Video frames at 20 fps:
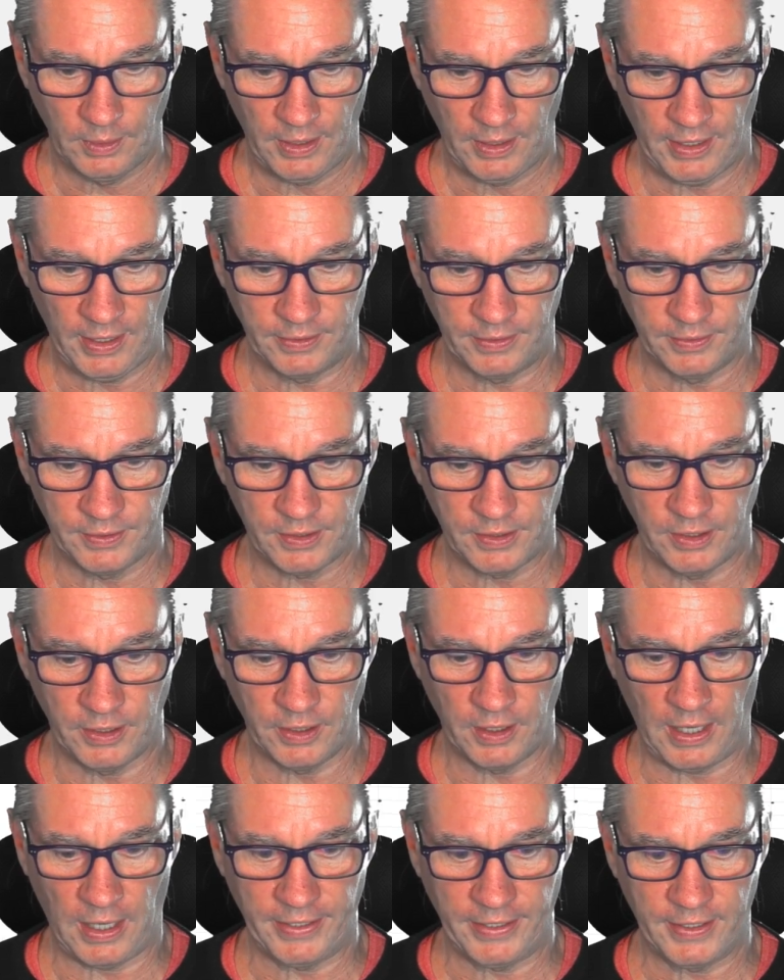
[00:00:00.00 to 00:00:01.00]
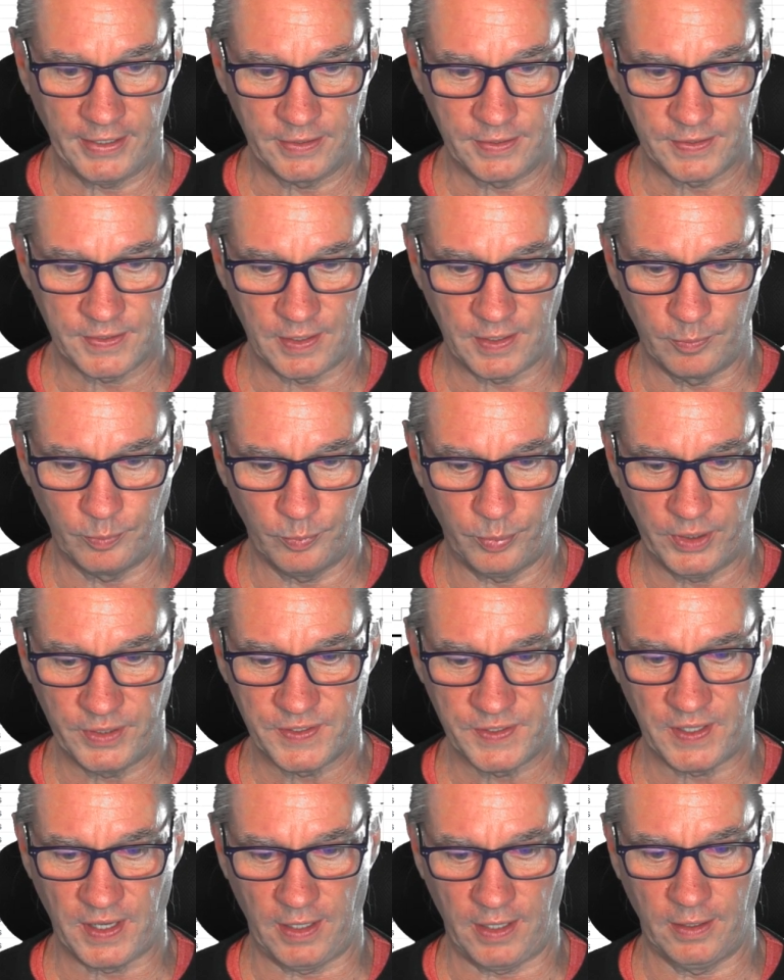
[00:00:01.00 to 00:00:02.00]
And here I can simply
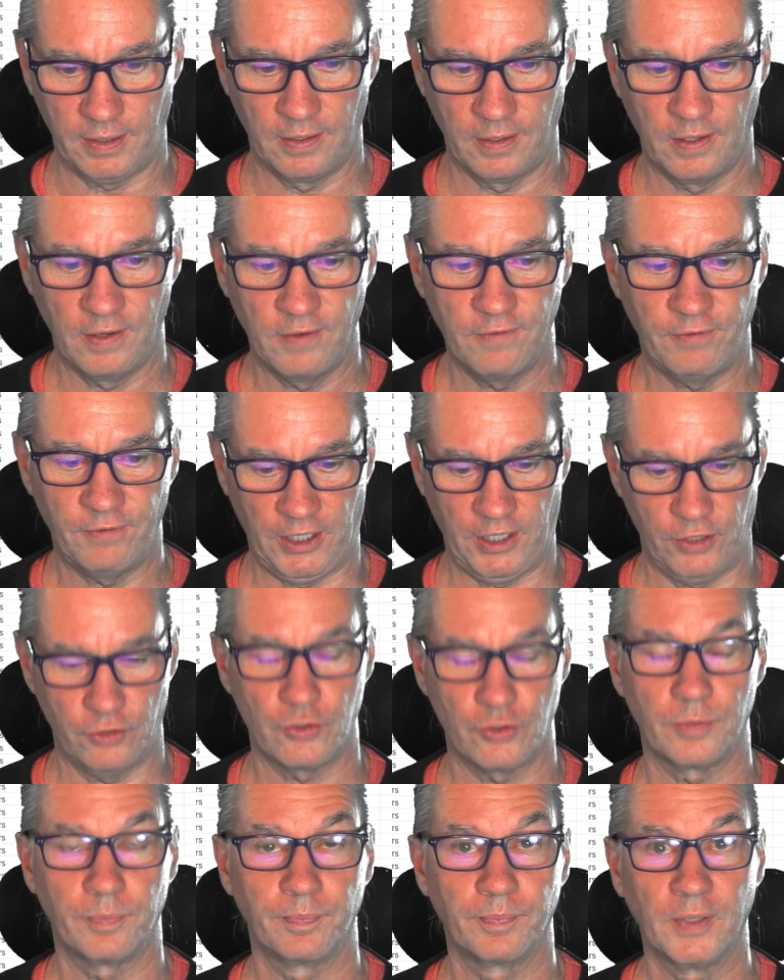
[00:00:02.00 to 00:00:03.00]
say finished.